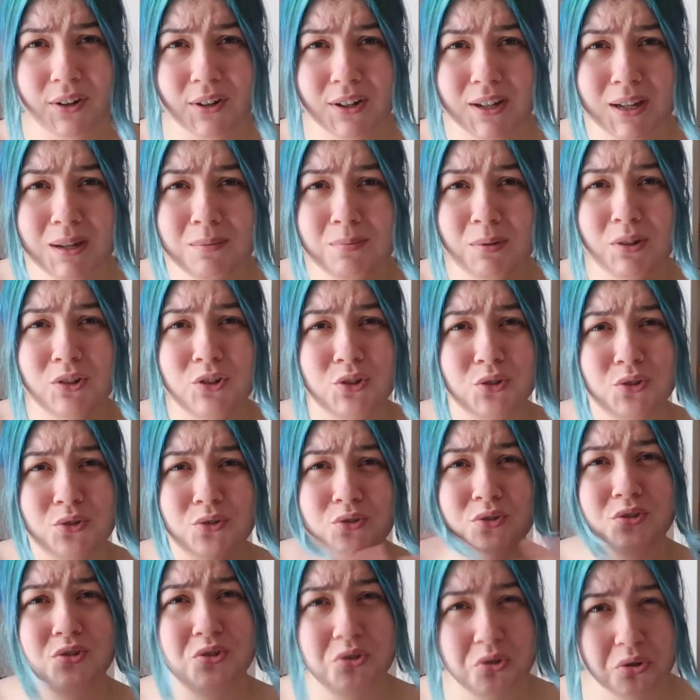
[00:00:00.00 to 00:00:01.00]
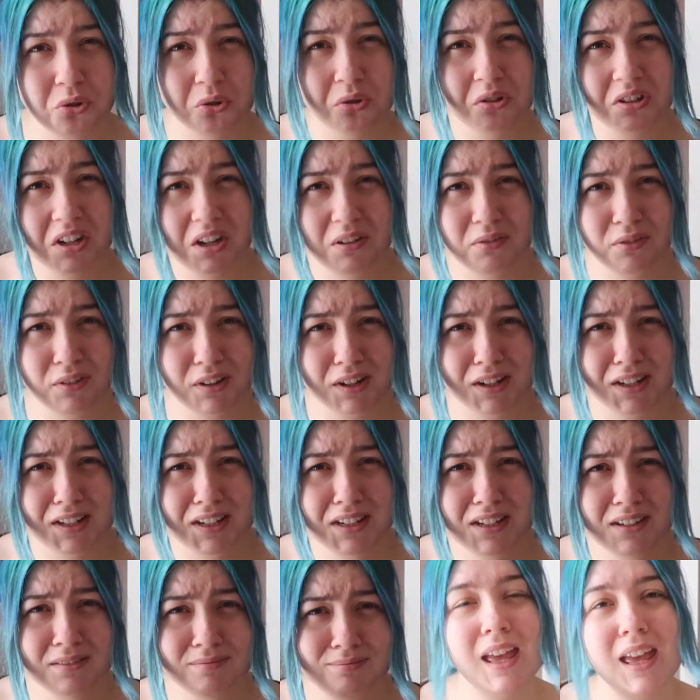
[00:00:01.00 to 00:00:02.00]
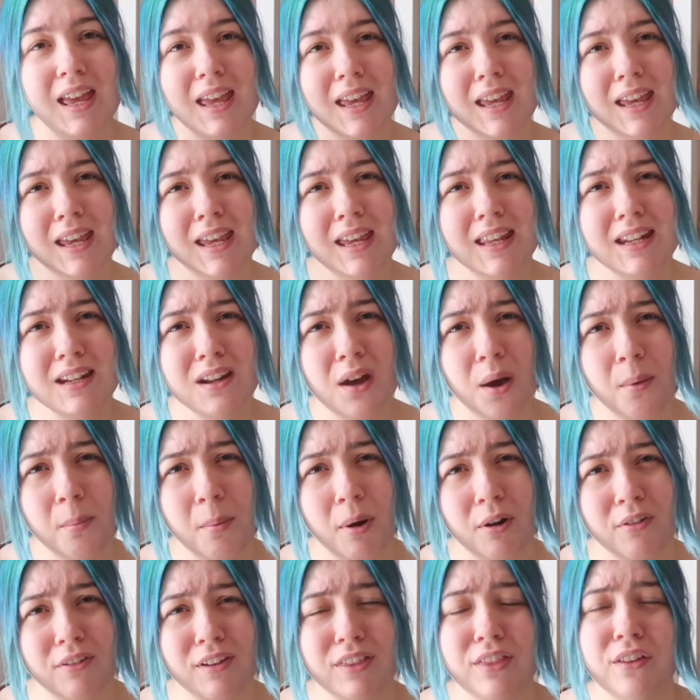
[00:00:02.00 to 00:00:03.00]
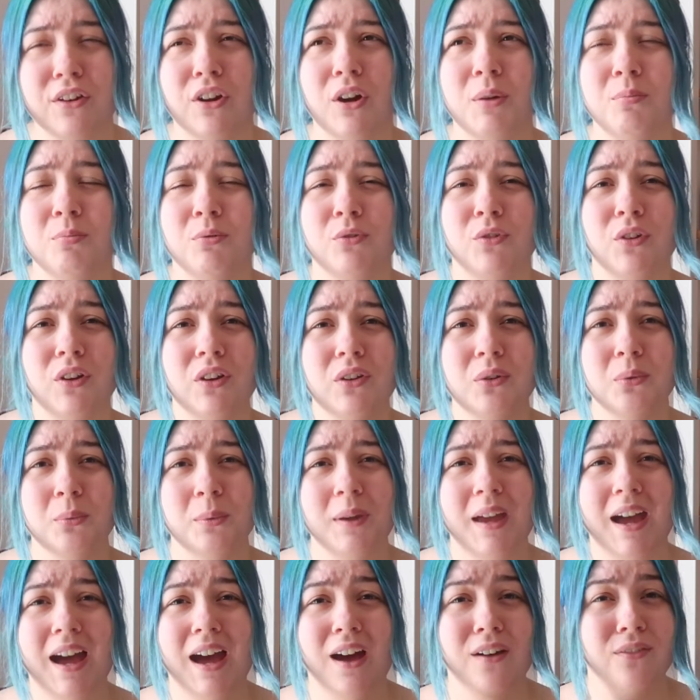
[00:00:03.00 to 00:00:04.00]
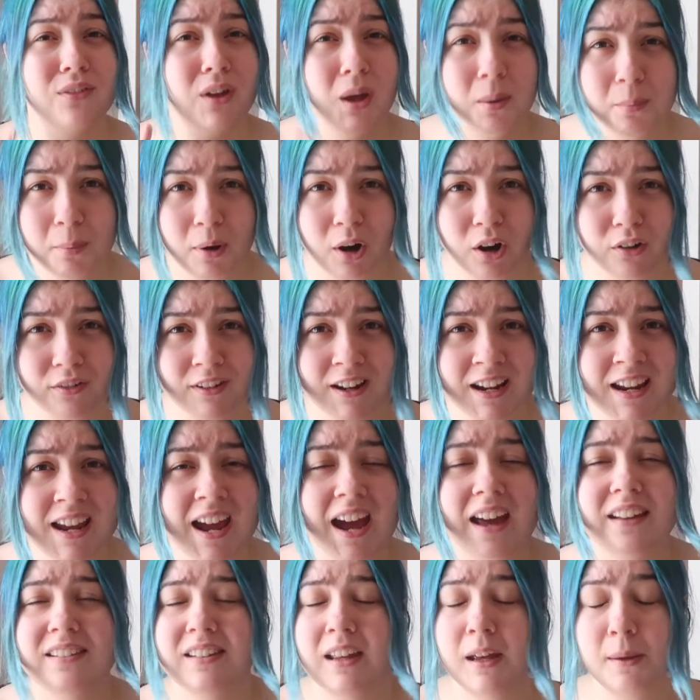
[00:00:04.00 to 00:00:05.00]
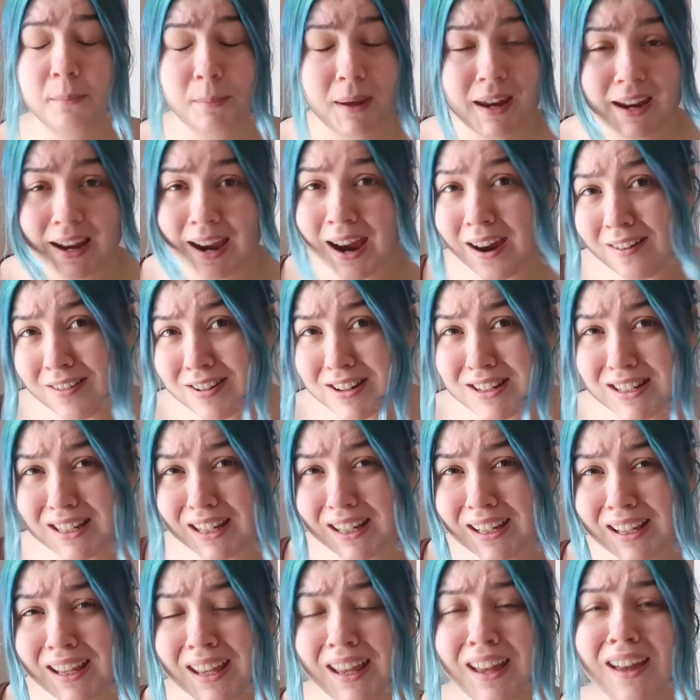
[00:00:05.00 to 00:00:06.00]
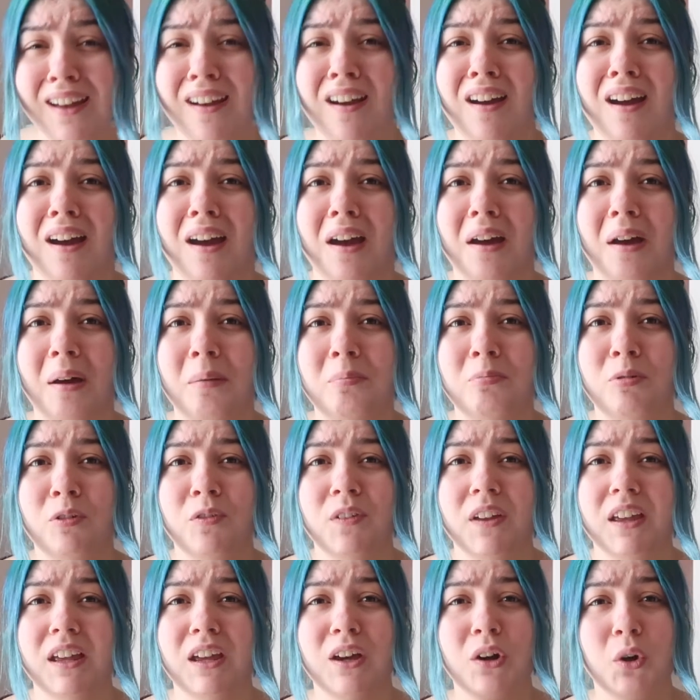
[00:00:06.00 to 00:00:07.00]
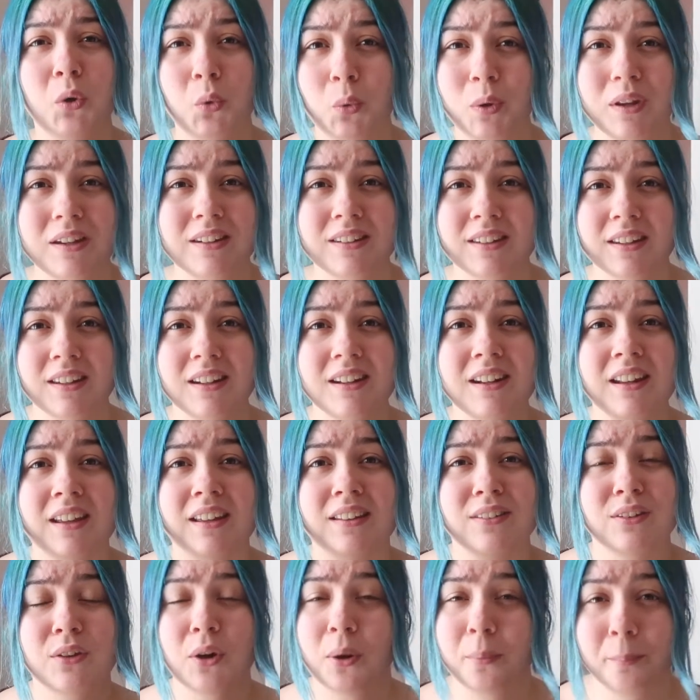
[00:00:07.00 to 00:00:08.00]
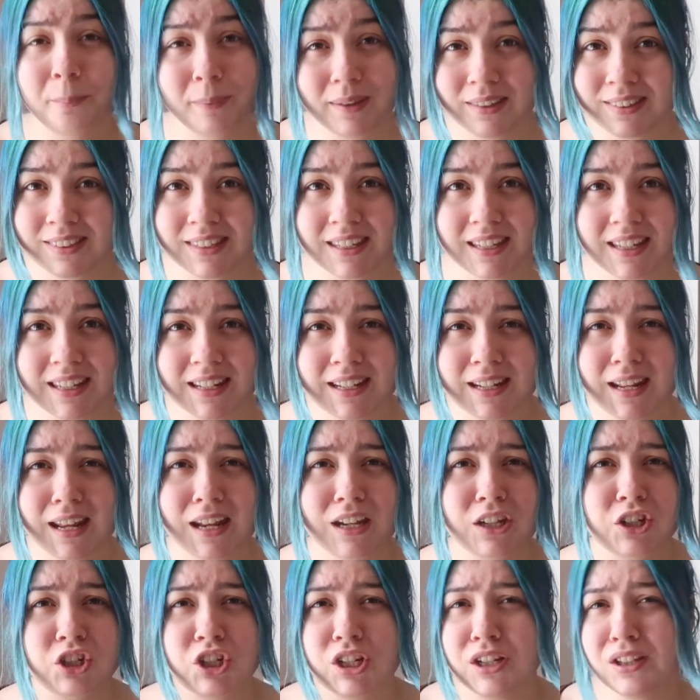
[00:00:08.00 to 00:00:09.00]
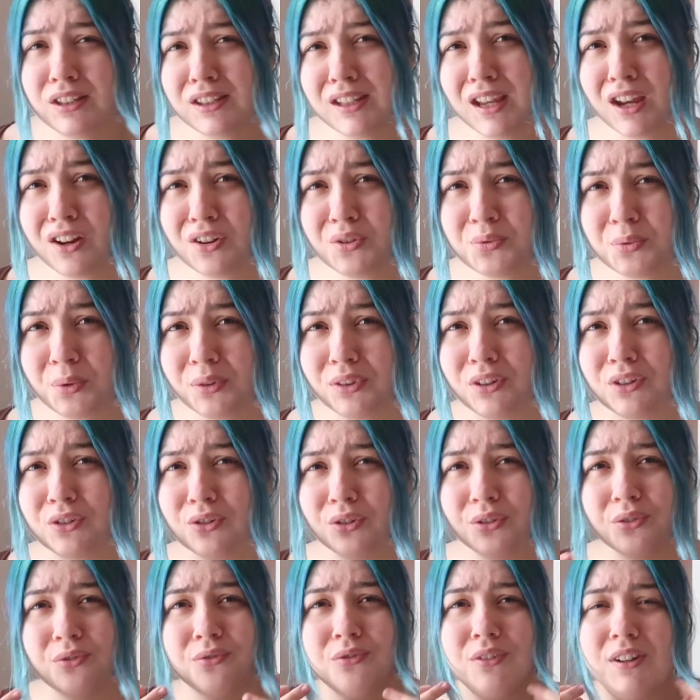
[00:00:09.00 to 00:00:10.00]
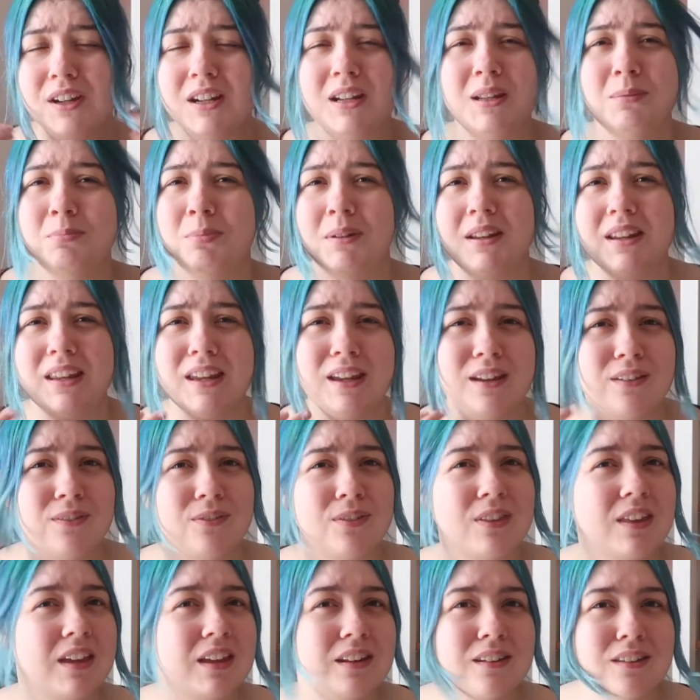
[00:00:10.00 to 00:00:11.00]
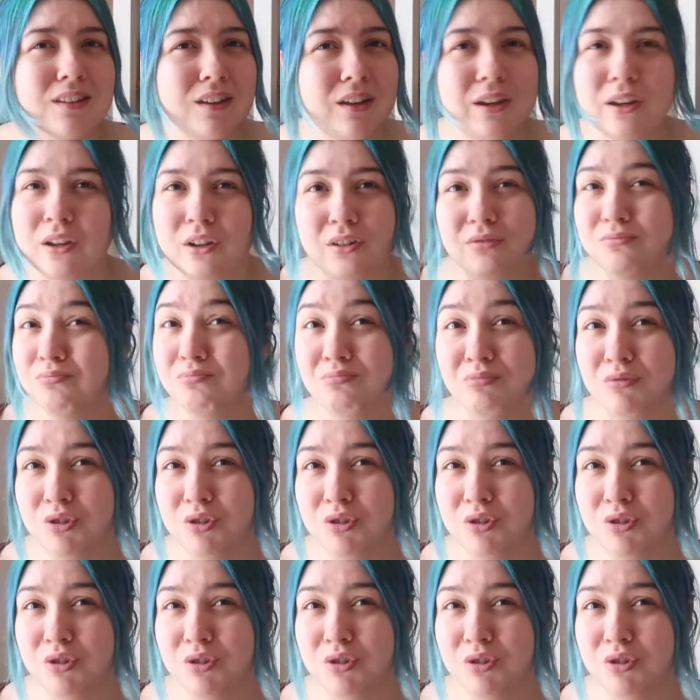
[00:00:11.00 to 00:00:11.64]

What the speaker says: vibe, just done differently. In Amari and the Night Brothers, we have Amari as our main character. Her brother, Quinton, has gone missing and she's the only one that doesn't really believe that it's like,